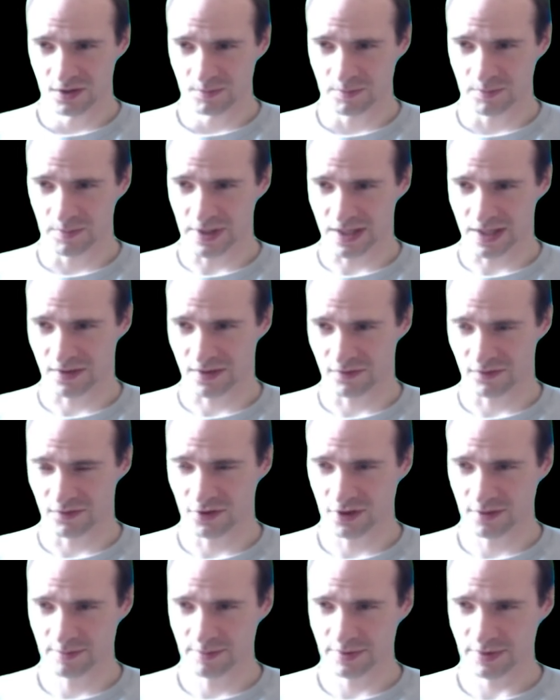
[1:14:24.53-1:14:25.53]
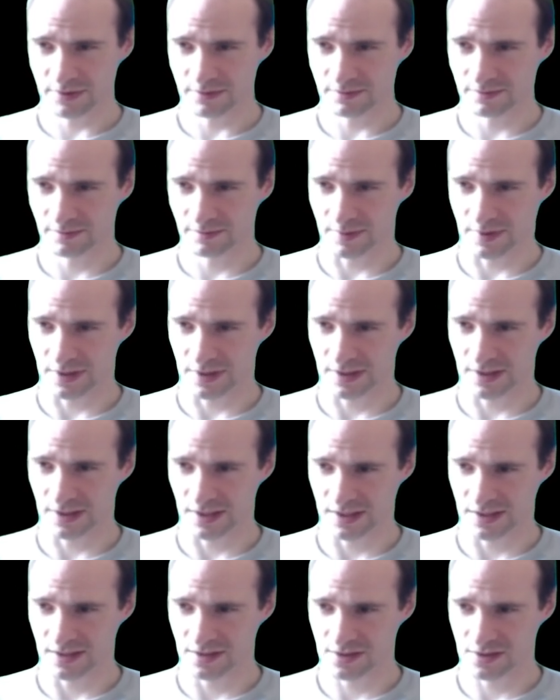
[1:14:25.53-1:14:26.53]
back the flop. But yeah,
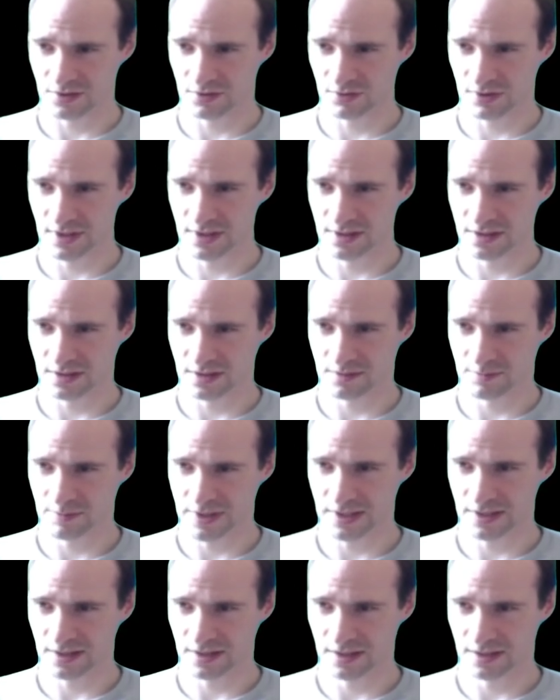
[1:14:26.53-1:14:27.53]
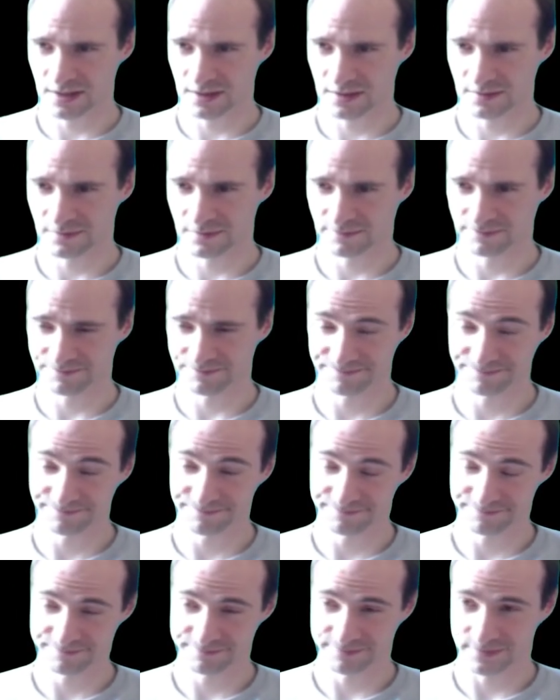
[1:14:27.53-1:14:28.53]
he disagrees. He's betting.
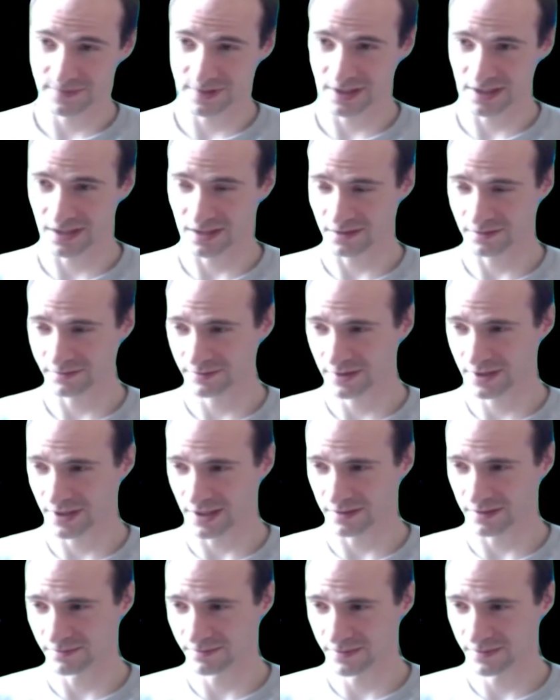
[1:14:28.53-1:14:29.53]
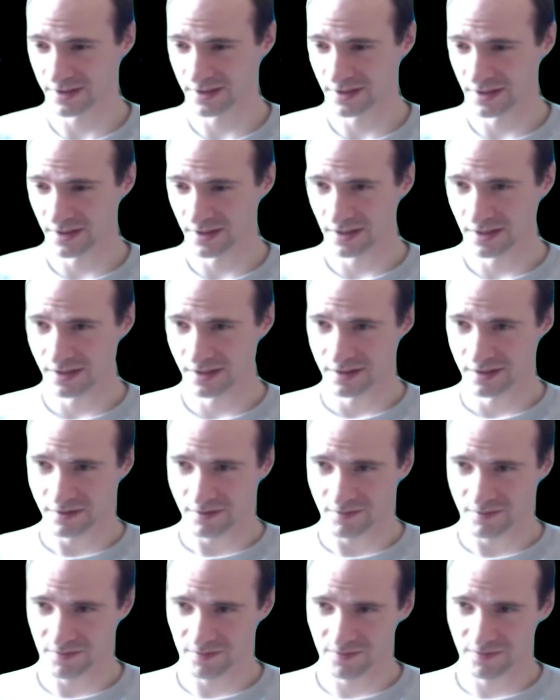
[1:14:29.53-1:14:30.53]
Yeah, okay.
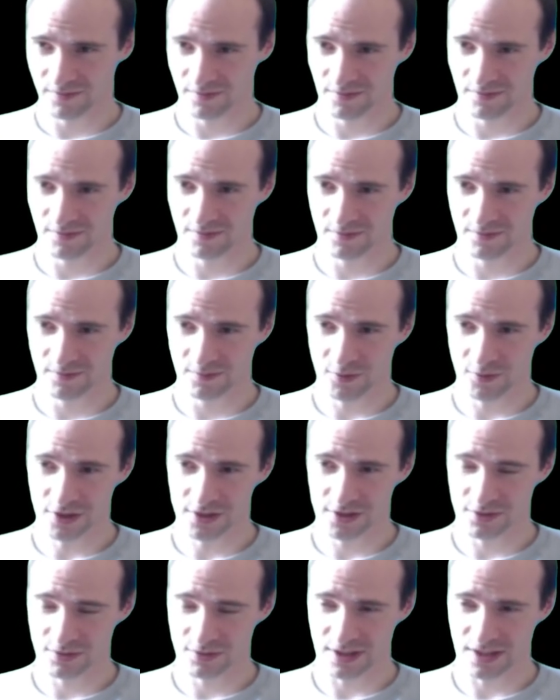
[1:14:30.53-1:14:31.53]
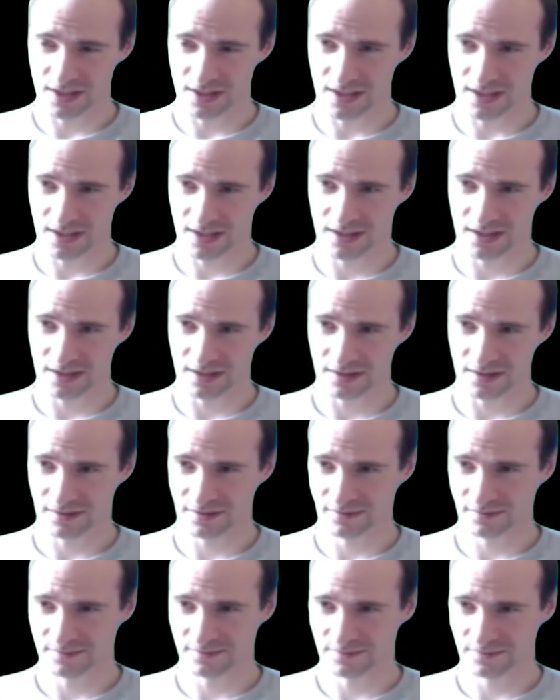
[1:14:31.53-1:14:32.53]
Once you get lucky,
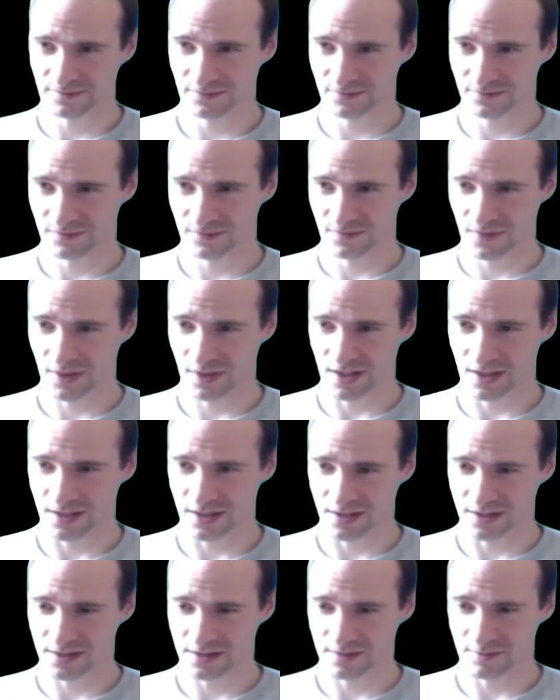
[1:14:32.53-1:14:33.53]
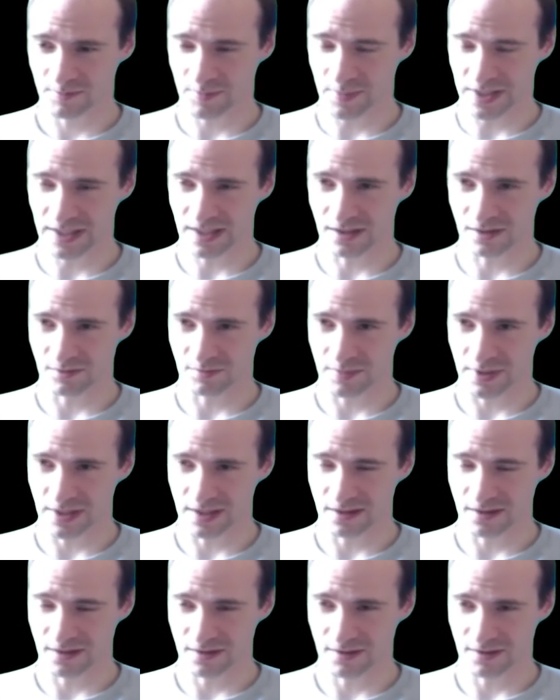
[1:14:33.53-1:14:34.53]
then it's better to
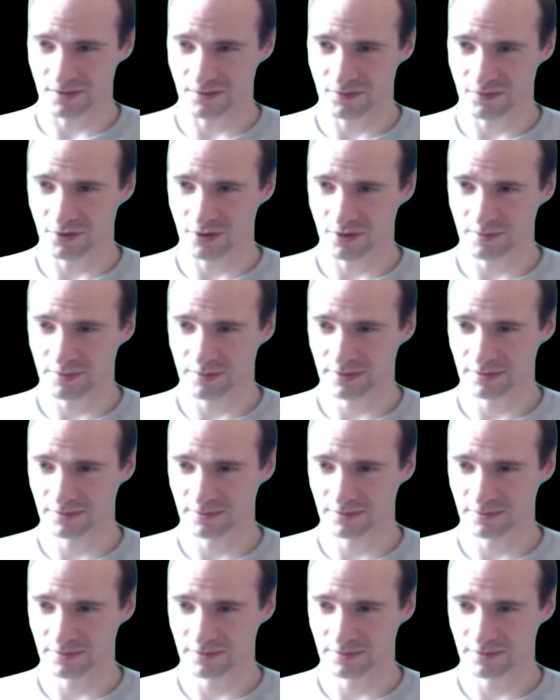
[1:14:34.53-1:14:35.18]
bet the flop.